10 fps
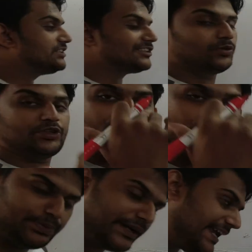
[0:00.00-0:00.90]
which is going to
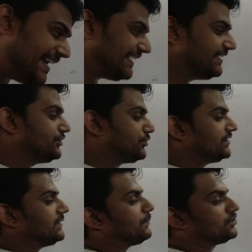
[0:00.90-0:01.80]
break
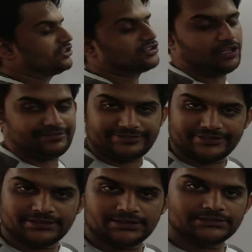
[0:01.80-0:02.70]
during the process of
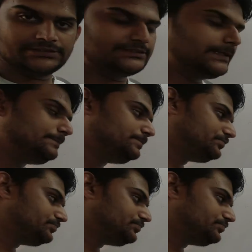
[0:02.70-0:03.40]
the